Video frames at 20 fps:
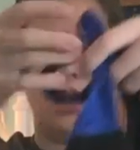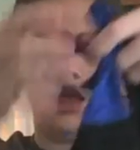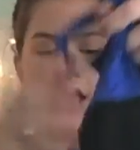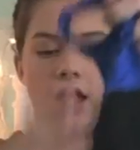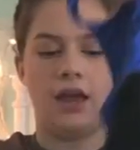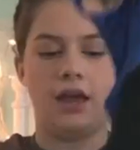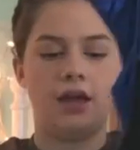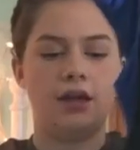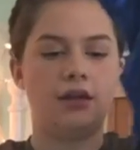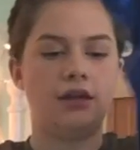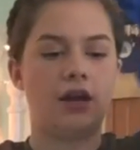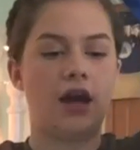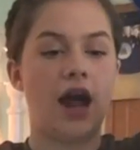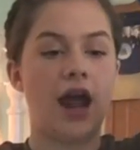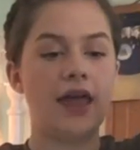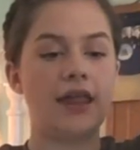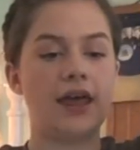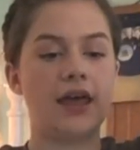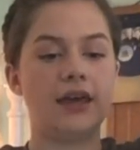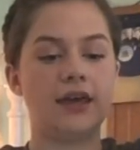And
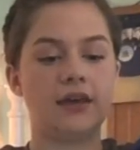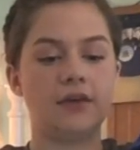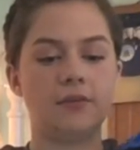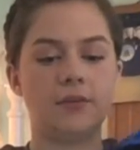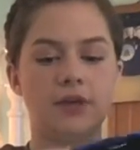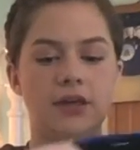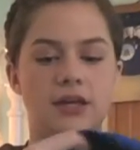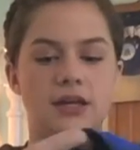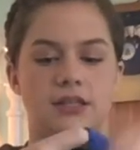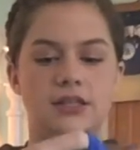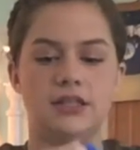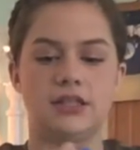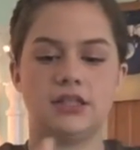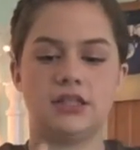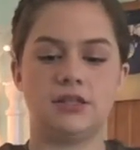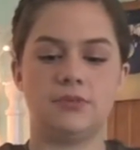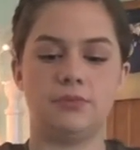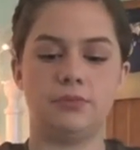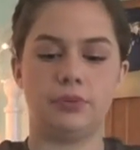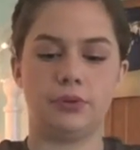I like it because
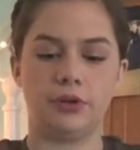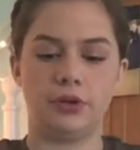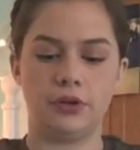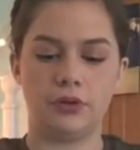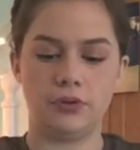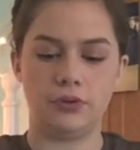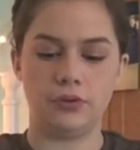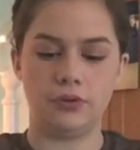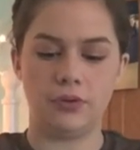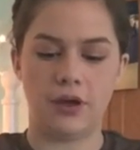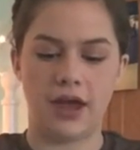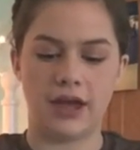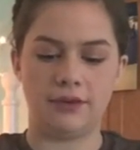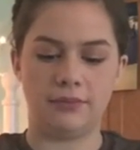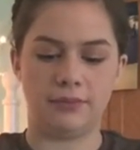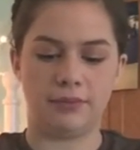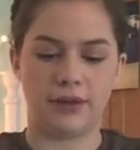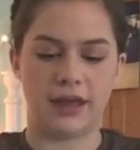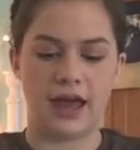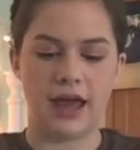it's blue
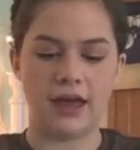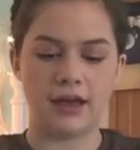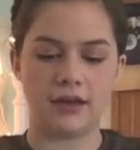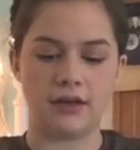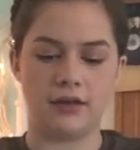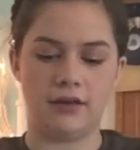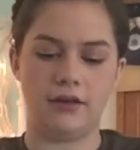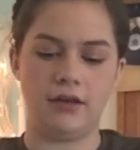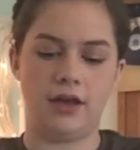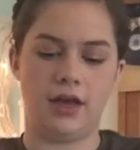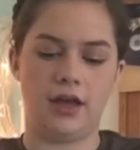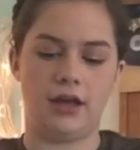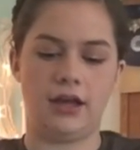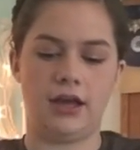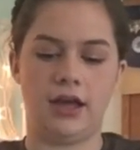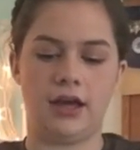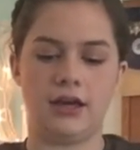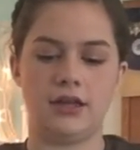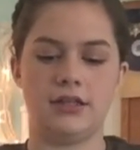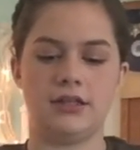and black, and it
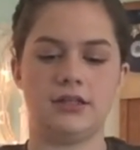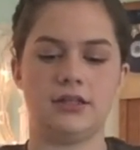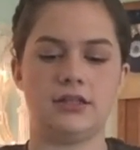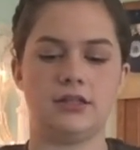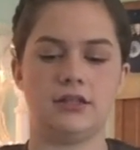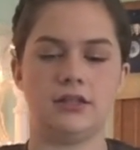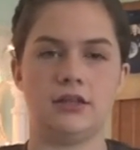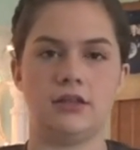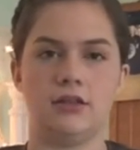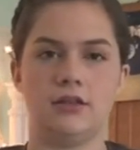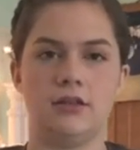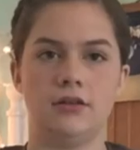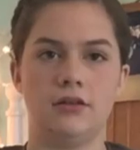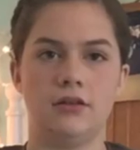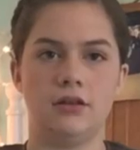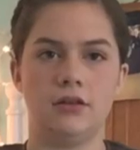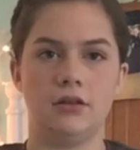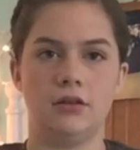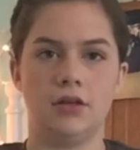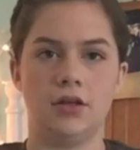has the
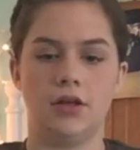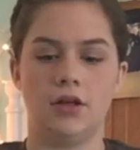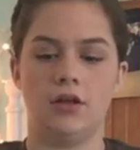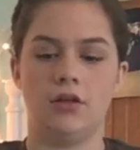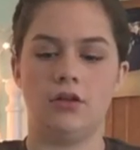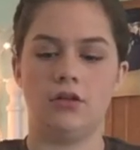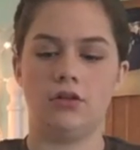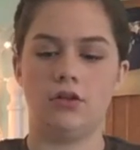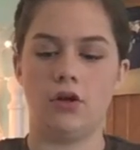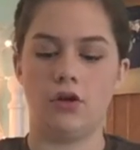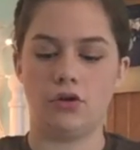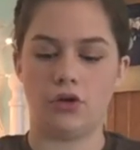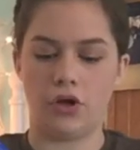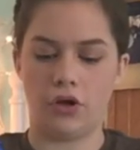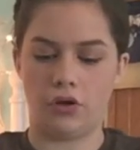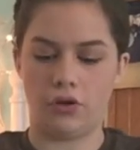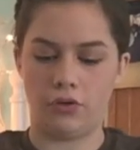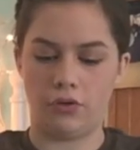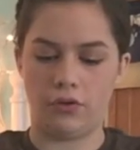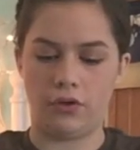
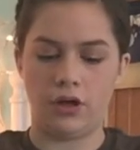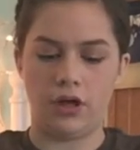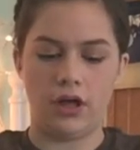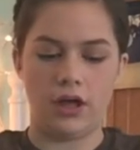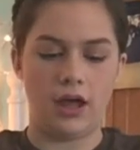logo.